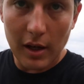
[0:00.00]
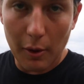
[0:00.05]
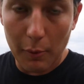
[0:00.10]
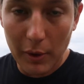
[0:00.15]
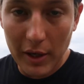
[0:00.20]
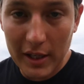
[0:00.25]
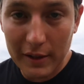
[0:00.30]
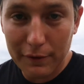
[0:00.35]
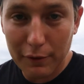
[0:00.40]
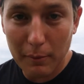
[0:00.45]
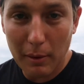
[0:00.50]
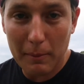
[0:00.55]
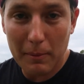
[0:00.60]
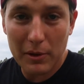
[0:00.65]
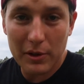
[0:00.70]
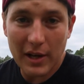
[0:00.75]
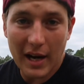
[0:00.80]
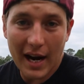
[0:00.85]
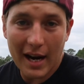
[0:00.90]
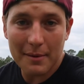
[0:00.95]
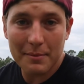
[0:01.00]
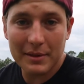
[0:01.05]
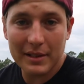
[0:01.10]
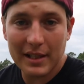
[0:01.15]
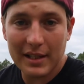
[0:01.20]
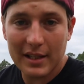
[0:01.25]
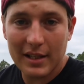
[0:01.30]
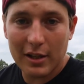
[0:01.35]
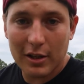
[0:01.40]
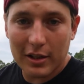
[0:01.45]
I'm waiting for my brother Adam to
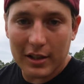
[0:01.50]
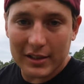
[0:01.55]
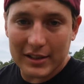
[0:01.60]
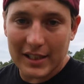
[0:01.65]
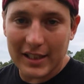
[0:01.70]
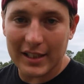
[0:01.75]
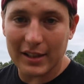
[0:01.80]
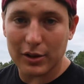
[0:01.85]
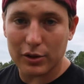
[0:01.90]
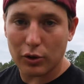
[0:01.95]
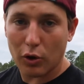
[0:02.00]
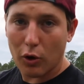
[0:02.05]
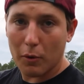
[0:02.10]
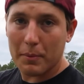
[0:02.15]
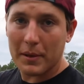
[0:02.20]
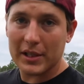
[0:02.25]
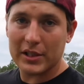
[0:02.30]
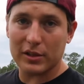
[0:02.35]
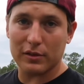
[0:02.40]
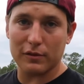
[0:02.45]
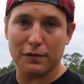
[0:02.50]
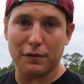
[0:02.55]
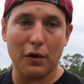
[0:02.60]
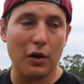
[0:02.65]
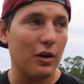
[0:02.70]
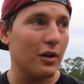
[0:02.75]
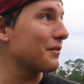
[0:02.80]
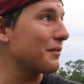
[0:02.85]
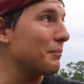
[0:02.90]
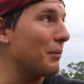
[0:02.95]
get here because he can throw a pigeon
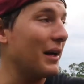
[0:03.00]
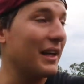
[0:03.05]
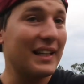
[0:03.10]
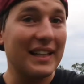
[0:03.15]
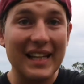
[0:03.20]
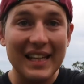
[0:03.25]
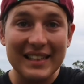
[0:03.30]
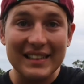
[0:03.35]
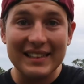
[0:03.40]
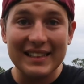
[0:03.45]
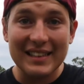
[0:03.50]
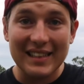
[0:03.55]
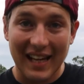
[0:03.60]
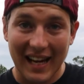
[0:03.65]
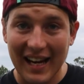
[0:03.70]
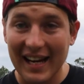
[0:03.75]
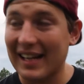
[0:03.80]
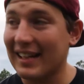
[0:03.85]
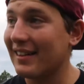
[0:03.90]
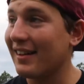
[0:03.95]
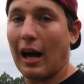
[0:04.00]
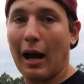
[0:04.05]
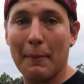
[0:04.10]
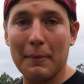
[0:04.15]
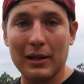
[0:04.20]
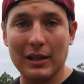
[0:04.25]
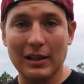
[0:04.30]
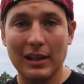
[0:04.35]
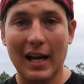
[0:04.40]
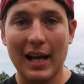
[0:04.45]
far, but Kenzie can't. I'm
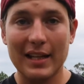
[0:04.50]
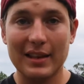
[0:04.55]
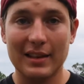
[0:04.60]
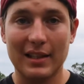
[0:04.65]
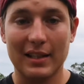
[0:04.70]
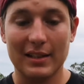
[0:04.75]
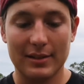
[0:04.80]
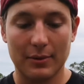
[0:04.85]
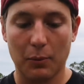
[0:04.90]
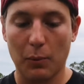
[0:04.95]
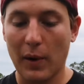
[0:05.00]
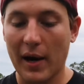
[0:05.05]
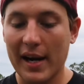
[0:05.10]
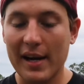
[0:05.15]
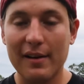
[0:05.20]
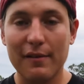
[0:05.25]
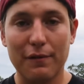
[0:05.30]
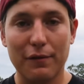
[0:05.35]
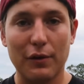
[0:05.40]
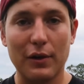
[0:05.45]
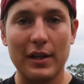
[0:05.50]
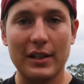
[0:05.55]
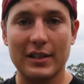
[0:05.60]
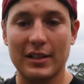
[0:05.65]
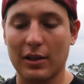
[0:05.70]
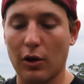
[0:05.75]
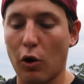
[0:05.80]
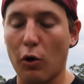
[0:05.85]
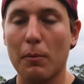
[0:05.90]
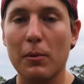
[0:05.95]
gonna light this, wait for it
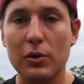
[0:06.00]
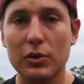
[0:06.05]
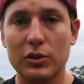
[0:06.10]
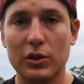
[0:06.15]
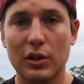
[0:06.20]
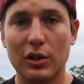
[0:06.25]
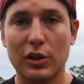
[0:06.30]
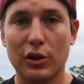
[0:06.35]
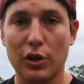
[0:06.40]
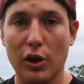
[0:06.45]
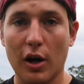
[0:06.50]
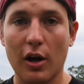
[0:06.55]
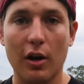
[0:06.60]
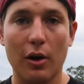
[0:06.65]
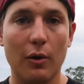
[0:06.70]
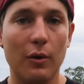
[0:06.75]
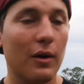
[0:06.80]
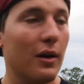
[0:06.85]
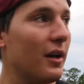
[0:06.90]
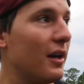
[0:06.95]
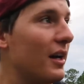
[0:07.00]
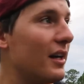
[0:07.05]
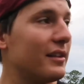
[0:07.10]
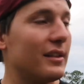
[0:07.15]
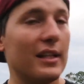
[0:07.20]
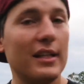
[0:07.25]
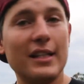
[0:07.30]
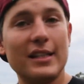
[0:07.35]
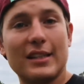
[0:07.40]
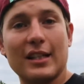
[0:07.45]
to almost go,
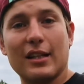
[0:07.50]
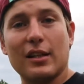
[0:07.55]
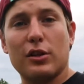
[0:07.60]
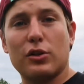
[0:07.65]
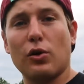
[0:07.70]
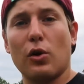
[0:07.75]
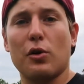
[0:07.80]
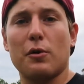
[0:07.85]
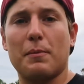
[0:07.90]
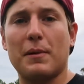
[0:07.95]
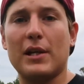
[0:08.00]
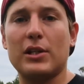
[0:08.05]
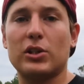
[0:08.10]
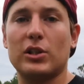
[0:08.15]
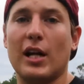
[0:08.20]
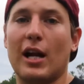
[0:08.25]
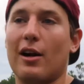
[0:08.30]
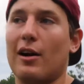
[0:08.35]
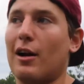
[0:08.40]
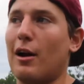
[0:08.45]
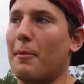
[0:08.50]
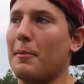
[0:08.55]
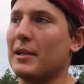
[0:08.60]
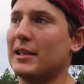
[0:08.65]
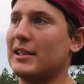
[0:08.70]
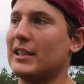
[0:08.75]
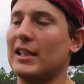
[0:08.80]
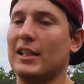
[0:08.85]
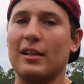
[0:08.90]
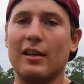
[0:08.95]
then he's gonna throw the pigeon out and I'm
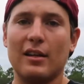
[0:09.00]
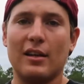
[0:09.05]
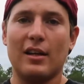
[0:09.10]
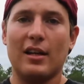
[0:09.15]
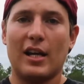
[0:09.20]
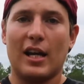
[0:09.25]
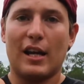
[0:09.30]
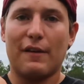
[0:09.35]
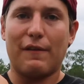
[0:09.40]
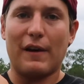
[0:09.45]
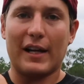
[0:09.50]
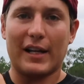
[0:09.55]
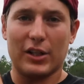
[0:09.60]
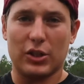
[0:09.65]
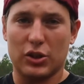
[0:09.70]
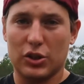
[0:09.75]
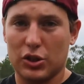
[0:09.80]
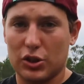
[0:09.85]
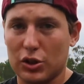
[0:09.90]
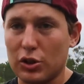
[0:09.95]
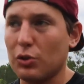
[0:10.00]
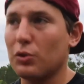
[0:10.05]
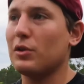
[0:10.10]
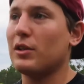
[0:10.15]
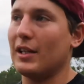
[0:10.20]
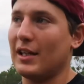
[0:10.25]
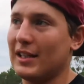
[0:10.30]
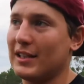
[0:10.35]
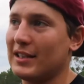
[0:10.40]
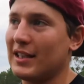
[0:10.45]
gonna see if I can shoot
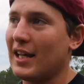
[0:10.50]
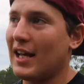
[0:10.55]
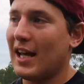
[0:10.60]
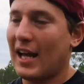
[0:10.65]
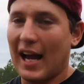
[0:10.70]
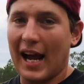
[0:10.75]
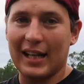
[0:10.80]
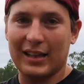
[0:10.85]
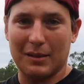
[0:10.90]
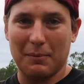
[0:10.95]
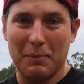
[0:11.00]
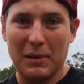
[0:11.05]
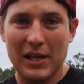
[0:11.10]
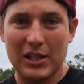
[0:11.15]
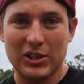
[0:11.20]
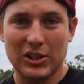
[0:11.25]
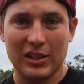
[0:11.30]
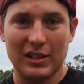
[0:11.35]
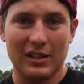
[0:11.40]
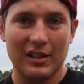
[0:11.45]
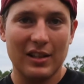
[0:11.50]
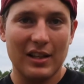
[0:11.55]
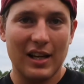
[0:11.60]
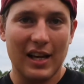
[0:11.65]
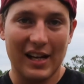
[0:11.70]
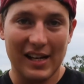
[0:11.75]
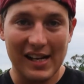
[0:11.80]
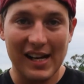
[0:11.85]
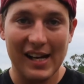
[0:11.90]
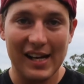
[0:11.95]
this at the pigeon
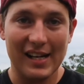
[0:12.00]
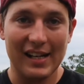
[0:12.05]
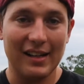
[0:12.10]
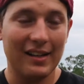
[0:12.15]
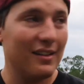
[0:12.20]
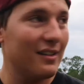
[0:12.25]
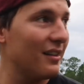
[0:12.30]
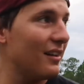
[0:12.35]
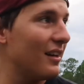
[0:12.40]
and hit it.